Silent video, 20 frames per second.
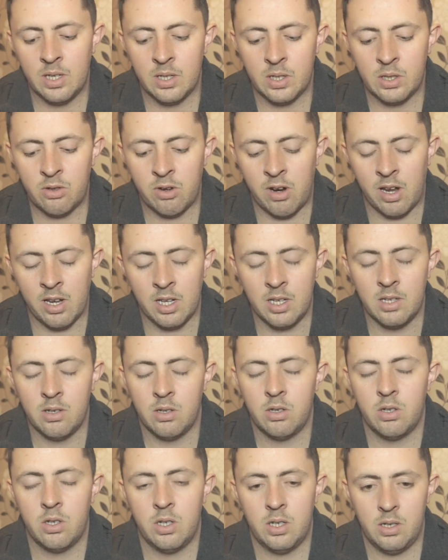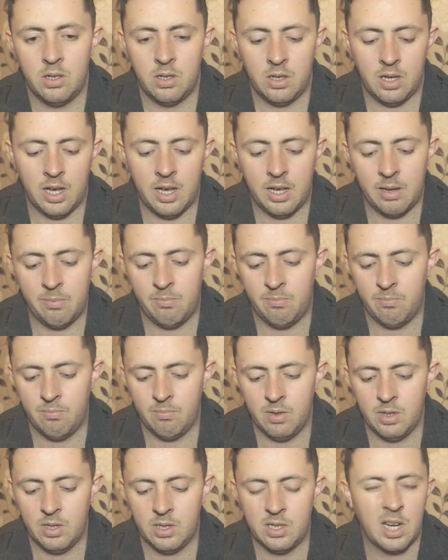to
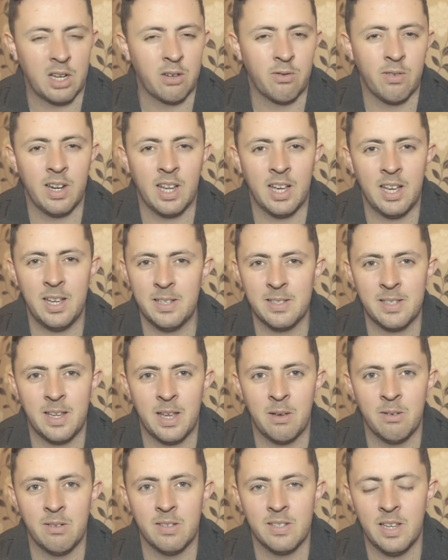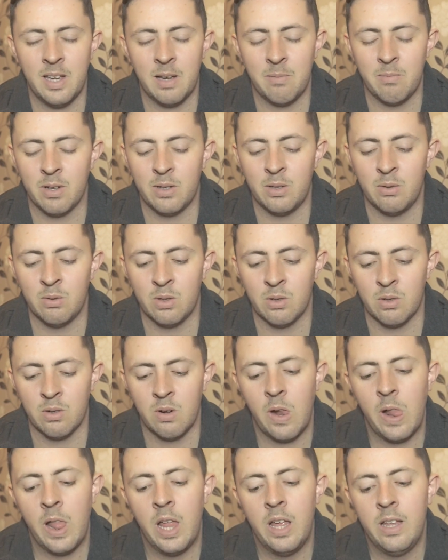Shangri-La, is that how you say it? I'm not too
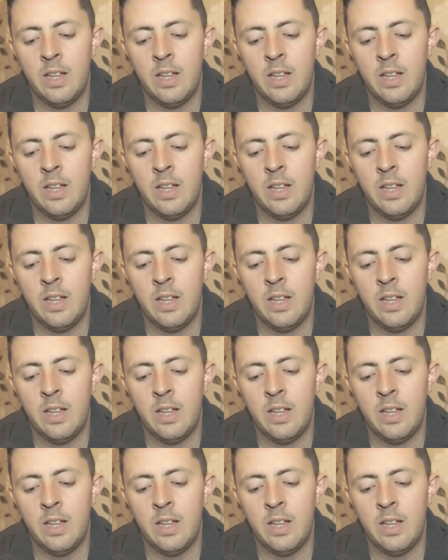sure.